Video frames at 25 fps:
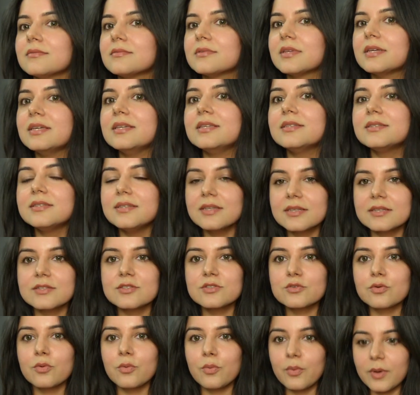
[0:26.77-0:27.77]
the
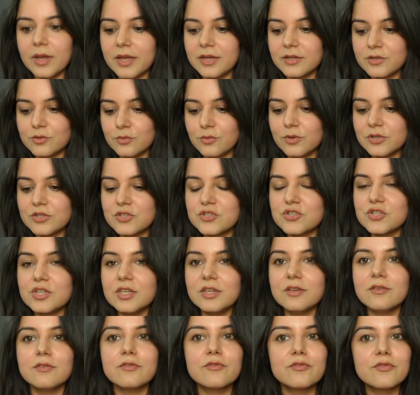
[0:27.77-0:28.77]
easiest way to
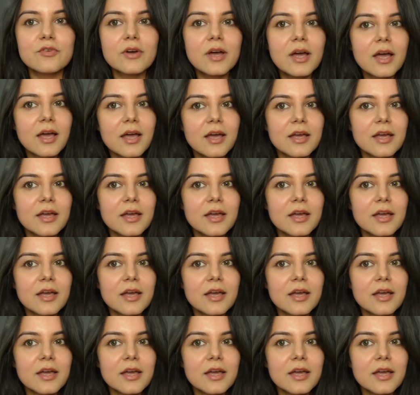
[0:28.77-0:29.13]
achieve